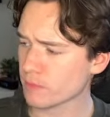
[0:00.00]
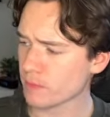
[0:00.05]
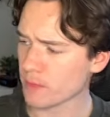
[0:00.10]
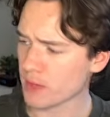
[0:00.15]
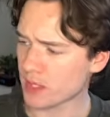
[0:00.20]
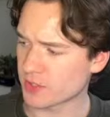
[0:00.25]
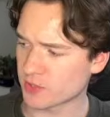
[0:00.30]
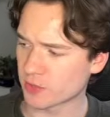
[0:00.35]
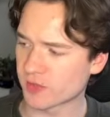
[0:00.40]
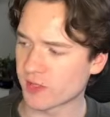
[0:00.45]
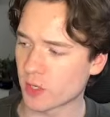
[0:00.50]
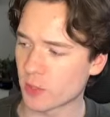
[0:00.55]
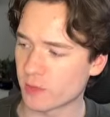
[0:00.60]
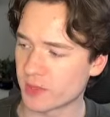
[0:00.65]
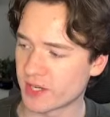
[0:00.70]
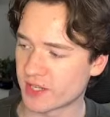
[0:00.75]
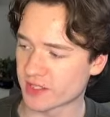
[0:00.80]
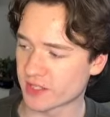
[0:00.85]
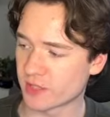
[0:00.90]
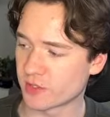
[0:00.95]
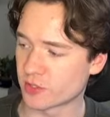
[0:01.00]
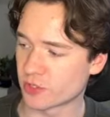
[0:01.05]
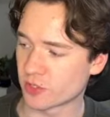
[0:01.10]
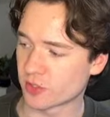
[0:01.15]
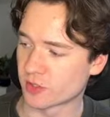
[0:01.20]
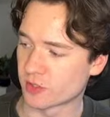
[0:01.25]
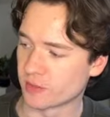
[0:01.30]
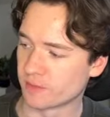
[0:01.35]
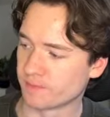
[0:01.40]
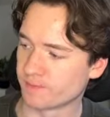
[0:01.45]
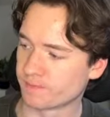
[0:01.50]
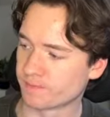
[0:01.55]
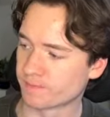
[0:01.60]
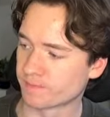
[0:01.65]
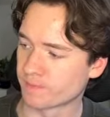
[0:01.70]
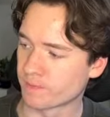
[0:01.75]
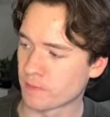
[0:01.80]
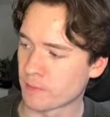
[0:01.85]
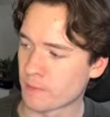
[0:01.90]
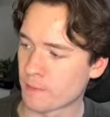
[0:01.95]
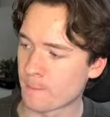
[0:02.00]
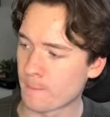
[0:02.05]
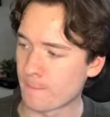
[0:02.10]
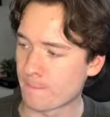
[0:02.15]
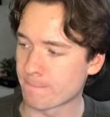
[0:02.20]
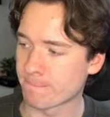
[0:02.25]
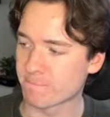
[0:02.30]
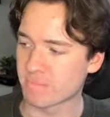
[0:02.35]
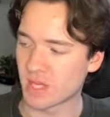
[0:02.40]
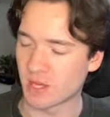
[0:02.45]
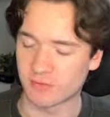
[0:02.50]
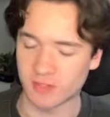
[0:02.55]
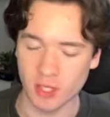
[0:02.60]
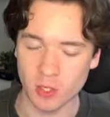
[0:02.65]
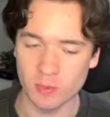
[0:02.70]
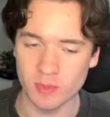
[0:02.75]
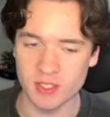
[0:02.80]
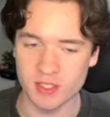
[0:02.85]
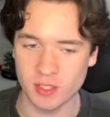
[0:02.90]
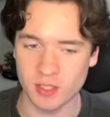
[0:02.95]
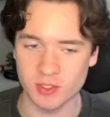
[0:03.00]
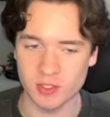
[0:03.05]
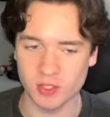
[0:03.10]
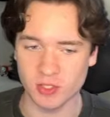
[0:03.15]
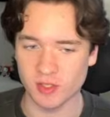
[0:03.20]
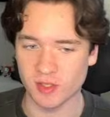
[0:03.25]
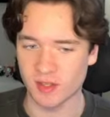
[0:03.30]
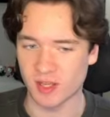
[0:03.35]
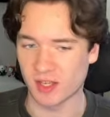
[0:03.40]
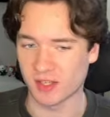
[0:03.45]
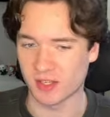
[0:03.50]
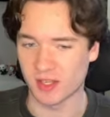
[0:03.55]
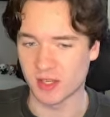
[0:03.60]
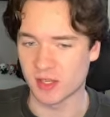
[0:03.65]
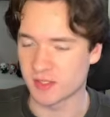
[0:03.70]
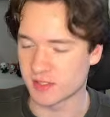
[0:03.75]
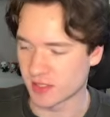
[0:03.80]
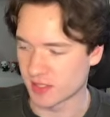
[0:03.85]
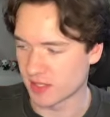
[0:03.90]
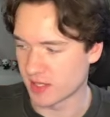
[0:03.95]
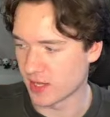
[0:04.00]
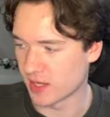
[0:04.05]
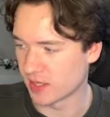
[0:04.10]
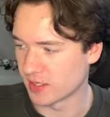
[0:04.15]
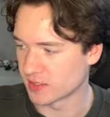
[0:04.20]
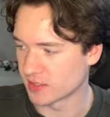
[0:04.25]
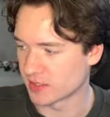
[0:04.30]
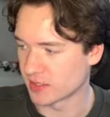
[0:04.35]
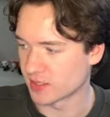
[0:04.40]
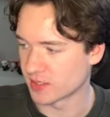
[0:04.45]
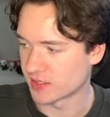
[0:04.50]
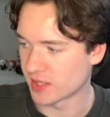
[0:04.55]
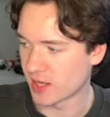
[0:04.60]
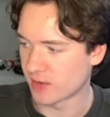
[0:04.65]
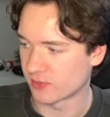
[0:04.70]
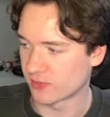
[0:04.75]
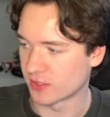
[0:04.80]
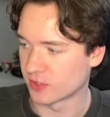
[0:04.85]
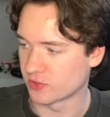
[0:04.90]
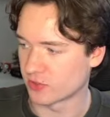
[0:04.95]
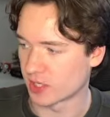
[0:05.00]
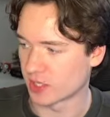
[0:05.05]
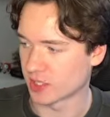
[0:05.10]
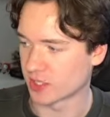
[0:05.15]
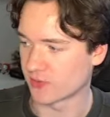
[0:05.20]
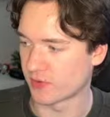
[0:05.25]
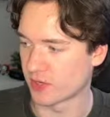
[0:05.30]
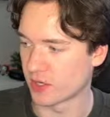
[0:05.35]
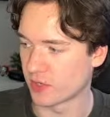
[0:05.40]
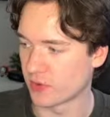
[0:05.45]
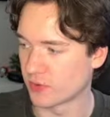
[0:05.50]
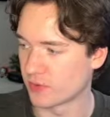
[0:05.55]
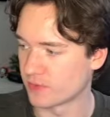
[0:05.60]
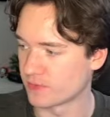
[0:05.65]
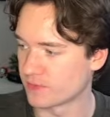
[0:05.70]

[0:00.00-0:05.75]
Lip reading: So Tillman is injured. If Tillman's injured in that case, then yeah, he's definitely a transfer out.